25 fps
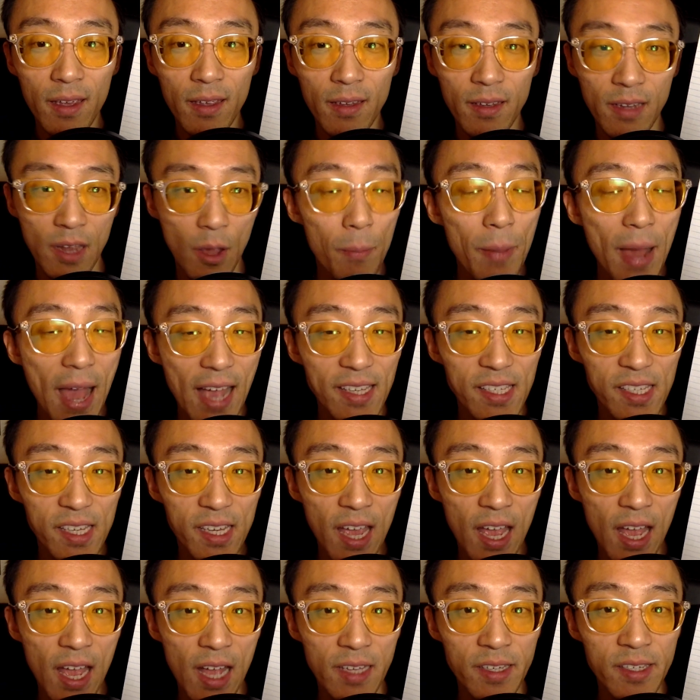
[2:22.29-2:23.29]
Now, pi is a
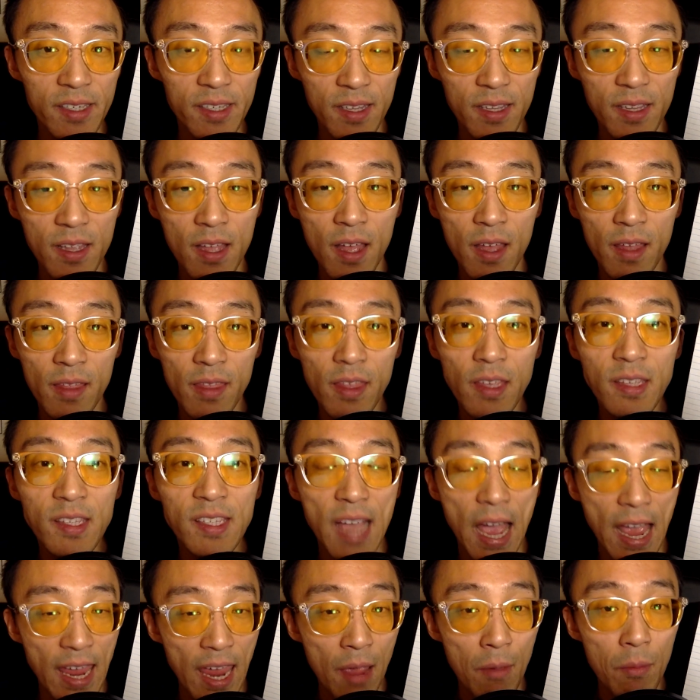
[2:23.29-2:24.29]
constant. The
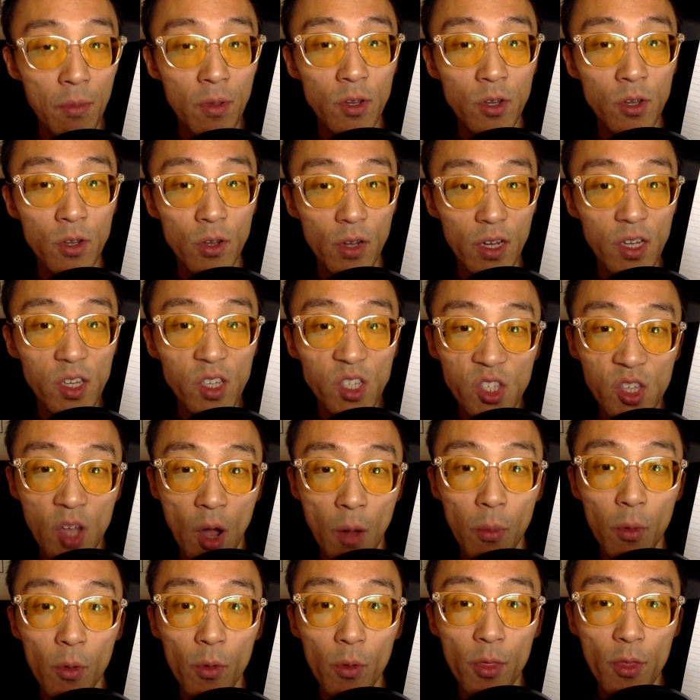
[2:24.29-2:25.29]
diameter is
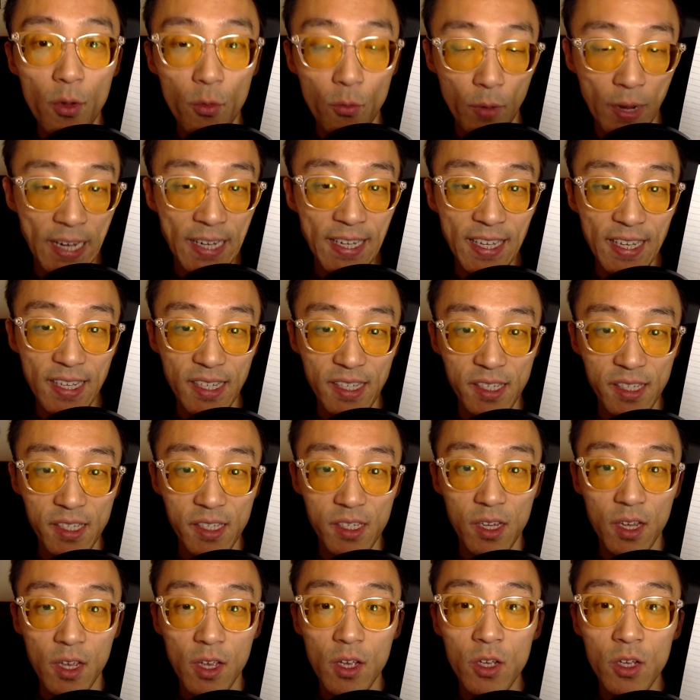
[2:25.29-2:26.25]
double the radius.